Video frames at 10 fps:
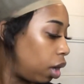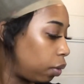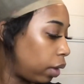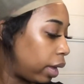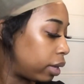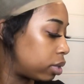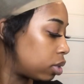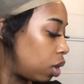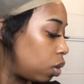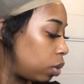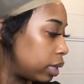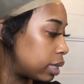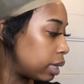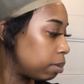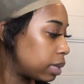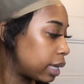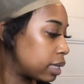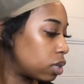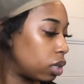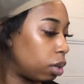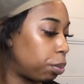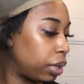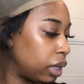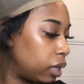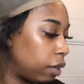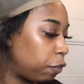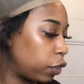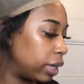Okay, so it seems like it's on there pretty good for